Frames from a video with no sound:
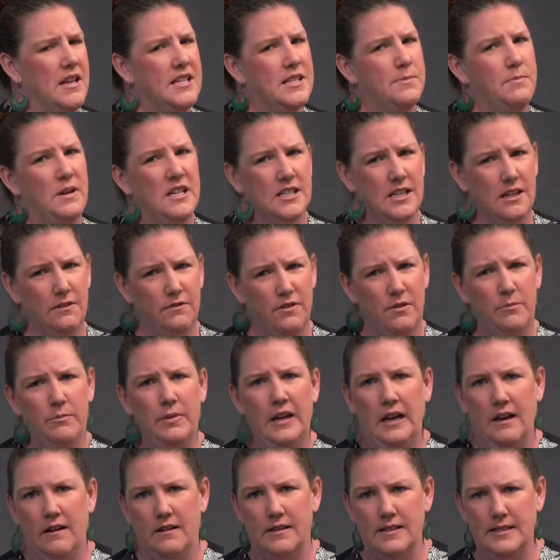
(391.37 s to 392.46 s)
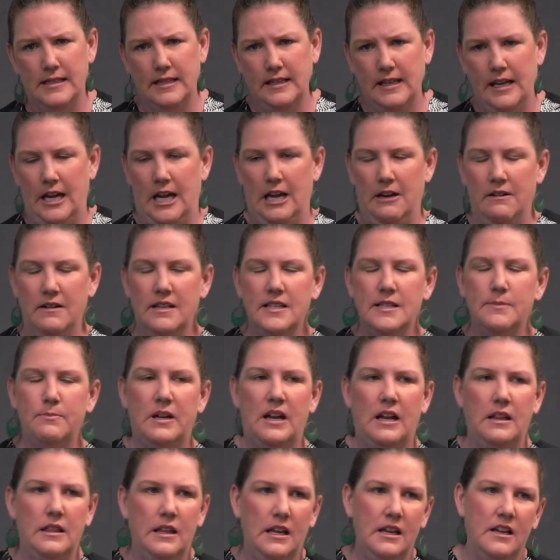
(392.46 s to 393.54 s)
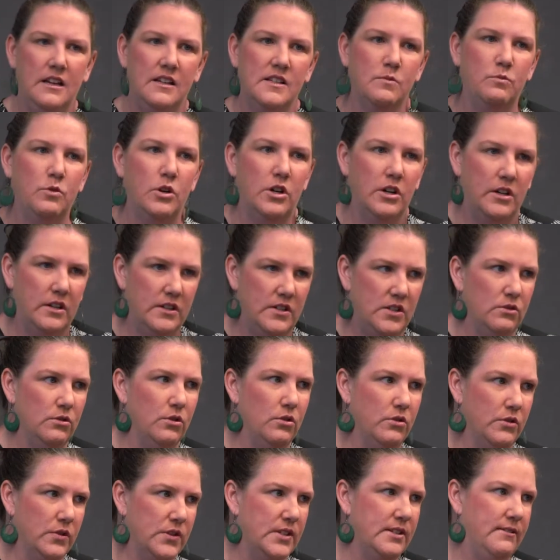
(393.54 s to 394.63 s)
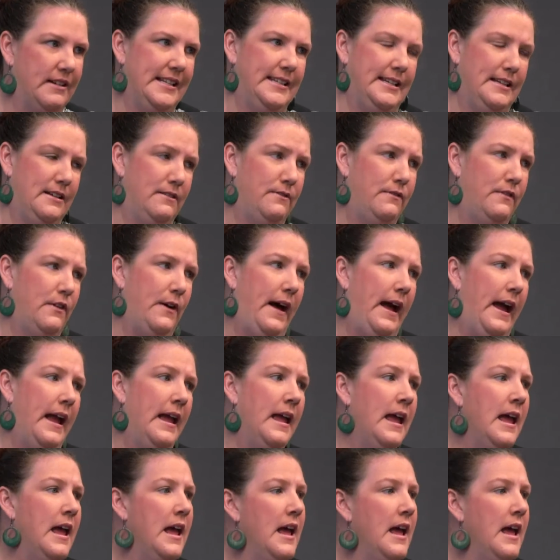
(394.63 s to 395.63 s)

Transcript: especially from parents and carers, but I think as workers you'll also identify